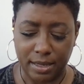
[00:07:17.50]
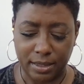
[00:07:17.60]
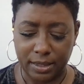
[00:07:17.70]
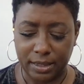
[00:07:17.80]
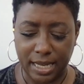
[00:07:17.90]

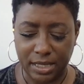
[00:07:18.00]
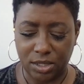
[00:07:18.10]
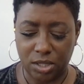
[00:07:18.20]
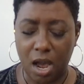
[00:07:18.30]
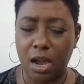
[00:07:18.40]
let's
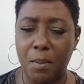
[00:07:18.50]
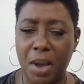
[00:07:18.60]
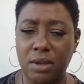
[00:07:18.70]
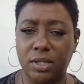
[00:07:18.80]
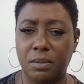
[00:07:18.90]
talk
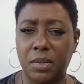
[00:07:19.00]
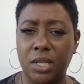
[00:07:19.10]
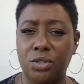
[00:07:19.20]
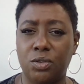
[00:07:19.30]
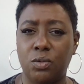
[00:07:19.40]
about some
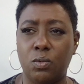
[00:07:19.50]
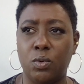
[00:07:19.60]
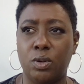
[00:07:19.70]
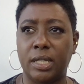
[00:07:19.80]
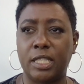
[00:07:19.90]
things you
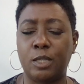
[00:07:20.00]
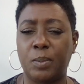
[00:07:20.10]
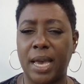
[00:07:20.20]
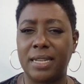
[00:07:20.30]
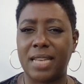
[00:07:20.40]
will
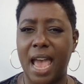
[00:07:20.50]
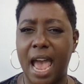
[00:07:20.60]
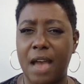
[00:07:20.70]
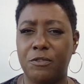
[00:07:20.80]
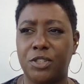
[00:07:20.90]
expect
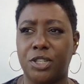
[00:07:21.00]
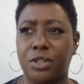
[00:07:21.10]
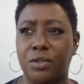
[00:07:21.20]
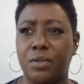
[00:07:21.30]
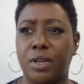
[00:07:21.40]

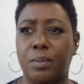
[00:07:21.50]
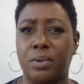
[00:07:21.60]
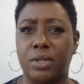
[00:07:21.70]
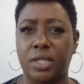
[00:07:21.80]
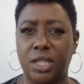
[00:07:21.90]
after the
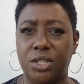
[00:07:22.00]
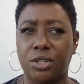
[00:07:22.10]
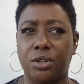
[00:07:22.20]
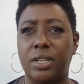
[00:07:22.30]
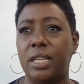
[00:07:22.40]

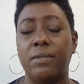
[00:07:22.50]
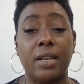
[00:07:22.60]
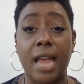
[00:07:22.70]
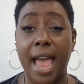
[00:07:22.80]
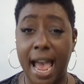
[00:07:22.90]
procedure,
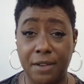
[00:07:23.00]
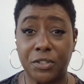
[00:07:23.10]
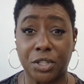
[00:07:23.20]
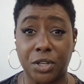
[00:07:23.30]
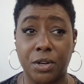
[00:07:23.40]
even
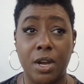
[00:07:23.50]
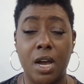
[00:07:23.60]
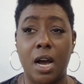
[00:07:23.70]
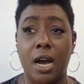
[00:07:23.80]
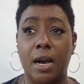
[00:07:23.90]
after
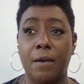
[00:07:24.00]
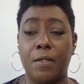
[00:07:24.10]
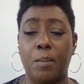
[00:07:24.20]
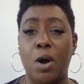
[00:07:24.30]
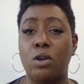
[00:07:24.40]

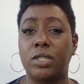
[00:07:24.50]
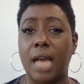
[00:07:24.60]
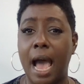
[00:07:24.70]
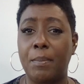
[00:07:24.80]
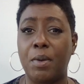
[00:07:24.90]
the
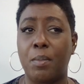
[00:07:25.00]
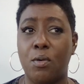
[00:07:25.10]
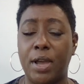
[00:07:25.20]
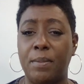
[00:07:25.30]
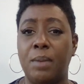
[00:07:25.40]
post-op
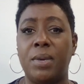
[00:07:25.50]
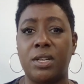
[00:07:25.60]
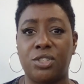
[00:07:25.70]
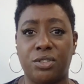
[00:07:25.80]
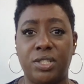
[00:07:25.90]
appointment,
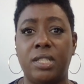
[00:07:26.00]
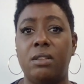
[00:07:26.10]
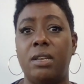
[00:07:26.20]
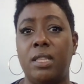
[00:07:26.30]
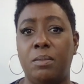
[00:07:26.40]
because you're
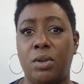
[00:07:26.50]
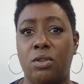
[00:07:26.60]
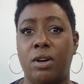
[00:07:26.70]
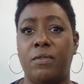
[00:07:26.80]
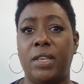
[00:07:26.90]
still in the
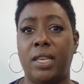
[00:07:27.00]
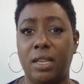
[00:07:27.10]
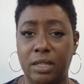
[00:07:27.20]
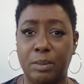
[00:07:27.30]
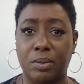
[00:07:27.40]
middle of
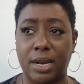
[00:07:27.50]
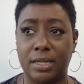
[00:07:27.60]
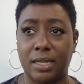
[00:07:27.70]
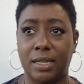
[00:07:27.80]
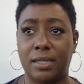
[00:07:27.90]
healing
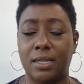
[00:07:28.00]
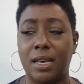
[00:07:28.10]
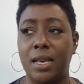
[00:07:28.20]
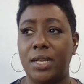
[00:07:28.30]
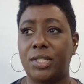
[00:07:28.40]
process.
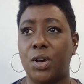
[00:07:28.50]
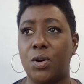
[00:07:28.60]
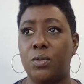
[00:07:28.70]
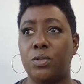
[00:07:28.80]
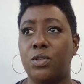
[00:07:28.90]

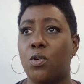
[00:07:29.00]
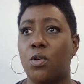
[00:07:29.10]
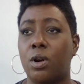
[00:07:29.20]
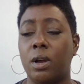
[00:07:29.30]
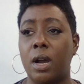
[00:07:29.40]
So
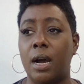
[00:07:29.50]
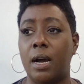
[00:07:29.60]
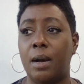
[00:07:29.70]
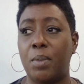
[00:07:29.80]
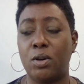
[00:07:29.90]
your
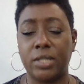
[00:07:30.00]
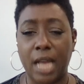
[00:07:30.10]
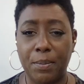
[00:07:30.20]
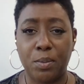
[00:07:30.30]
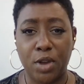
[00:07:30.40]

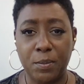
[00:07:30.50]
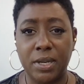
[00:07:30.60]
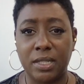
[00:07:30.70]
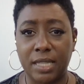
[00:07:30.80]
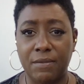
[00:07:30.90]
post-op
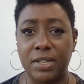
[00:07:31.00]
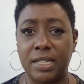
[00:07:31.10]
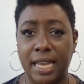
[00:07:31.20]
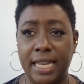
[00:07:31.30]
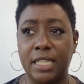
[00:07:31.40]
appointment is 7
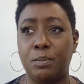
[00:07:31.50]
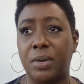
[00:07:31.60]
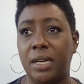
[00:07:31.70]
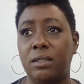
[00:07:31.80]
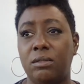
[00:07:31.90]
days,
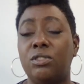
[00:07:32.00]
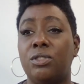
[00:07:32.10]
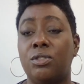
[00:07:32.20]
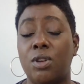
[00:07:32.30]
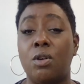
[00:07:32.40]
but
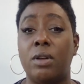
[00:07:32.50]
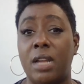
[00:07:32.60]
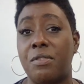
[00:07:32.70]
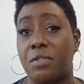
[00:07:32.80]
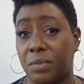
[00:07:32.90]

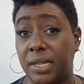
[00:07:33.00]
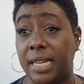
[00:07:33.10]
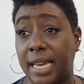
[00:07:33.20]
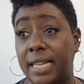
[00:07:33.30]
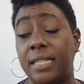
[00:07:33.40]
another 3
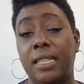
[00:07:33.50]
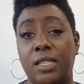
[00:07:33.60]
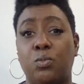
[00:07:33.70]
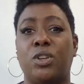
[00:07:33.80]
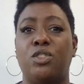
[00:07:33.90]
days
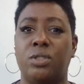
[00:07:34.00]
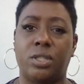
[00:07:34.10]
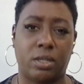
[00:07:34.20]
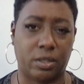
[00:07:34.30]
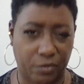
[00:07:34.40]
is where you'll
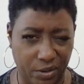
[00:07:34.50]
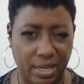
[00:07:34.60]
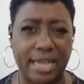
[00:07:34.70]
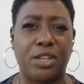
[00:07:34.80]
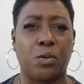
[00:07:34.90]
start to feel
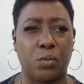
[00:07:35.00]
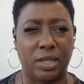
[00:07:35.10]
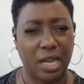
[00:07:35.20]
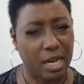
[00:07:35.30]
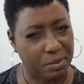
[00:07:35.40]
like you're
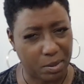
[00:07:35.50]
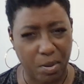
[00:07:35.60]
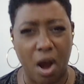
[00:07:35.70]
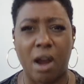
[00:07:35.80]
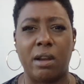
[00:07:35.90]
really up to
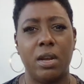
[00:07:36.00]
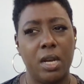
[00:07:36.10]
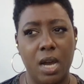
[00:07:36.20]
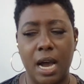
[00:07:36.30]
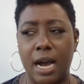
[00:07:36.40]
par,
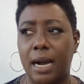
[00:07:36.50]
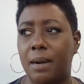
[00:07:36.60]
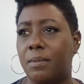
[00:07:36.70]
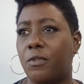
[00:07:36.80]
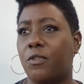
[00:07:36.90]

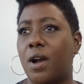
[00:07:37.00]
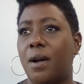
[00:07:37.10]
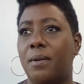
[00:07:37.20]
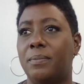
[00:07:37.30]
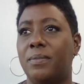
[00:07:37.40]

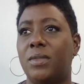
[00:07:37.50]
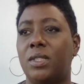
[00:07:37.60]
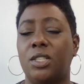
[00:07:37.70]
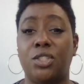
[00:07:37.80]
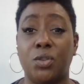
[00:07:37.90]
from
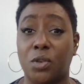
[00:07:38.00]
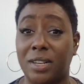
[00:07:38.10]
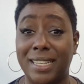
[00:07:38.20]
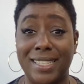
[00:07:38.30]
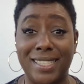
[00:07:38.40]
the
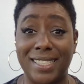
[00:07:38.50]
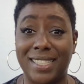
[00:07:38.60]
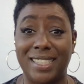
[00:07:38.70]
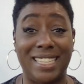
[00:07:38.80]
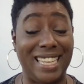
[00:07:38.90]
soreness,
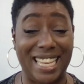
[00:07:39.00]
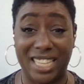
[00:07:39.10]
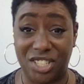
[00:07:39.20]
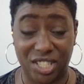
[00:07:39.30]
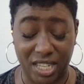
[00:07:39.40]
the
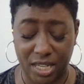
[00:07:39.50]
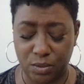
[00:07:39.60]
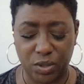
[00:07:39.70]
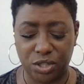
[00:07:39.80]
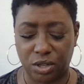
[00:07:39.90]

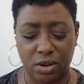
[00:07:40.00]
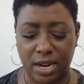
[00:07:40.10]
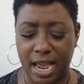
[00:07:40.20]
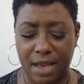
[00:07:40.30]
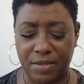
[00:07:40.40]
itching, which you're going
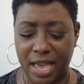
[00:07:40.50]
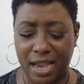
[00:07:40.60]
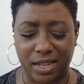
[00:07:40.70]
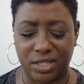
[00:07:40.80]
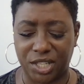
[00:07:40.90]
to have
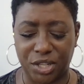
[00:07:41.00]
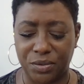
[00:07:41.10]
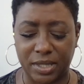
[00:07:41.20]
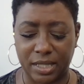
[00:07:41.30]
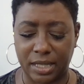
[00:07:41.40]
that
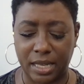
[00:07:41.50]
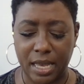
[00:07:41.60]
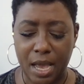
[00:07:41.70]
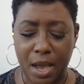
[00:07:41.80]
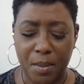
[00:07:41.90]
continuously,
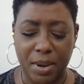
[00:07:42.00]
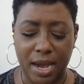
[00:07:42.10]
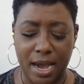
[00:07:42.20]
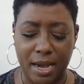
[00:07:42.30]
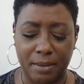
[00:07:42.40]
but
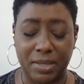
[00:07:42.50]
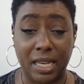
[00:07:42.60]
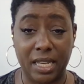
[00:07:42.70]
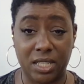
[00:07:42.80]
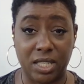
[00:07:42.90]
the
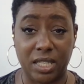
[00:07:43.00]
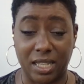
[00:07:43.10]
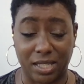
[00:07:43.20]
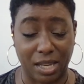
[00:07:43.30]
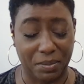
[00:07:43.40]
itching
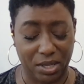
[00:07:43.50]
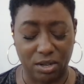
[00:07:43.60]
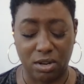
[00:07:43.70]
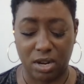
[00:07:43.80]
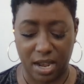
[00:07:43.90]
is something you're
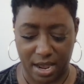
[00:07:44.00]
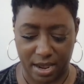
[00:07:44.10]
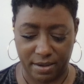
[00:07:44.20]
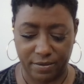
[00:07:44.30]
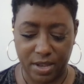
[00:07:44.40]
going to
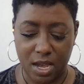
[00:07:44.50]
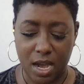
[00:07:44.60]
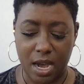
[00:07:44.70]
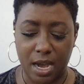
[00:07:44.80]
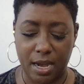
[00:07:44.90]
have.
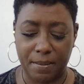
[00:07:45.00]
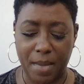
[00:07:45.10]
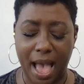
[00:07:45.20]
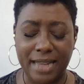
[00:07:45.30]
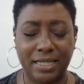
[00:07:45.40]

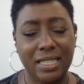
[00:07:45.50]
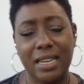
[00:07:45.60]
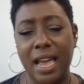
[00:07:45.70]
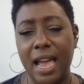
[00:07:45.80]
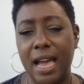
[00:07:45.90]
I didn't
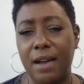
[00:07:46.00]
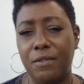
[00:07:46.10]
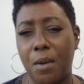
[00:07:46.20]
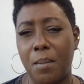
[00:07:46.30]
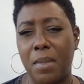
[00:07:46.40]

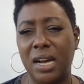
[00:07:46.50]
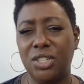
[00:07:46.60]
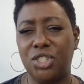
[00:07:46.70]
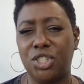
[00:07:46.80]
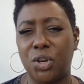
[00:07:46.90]
have
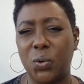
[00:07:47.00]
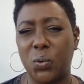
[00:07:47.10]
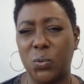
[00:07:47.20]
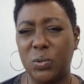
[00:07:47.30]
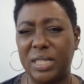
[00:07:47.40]
much
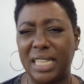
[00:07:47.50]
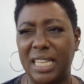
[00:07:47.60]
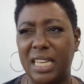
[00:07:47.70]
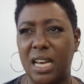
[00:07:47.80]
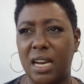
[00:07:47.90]

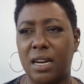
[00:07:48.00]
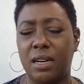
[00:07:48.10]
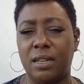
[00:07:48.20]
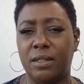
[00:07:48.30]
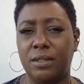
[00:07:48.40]
oozing,
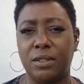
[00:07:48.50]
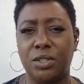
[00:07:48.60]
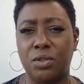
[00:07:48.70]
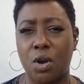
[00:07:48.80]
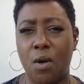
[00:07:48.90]

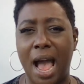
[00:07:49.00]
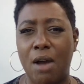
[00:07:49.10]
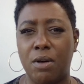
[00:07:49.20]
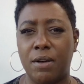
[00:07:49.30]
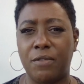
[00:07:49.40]

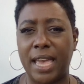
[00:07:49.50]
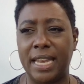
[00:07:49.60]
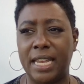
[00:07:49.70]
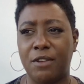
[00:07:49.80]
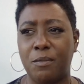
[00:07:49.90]
out of
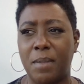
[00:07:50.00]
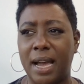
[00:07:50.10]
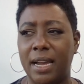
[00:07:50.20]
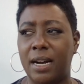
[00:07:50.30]
any of my